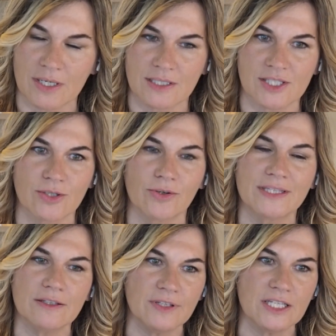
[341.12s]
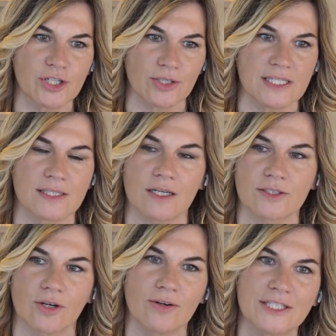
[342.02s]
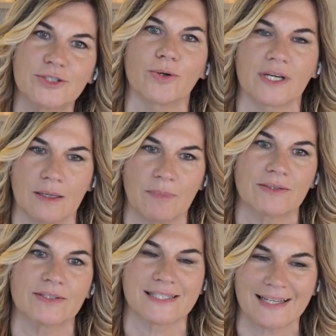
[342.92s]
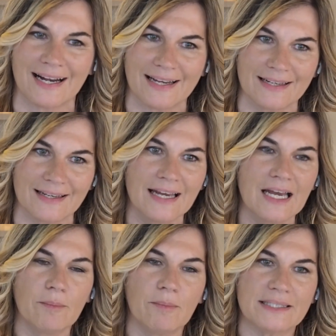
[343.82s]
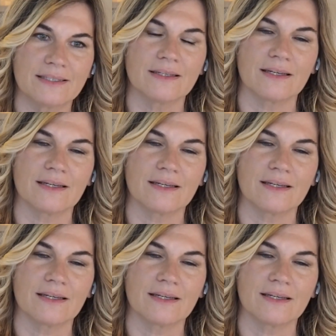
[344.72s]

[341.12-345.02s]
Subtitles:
So the vision is not only talking about style, but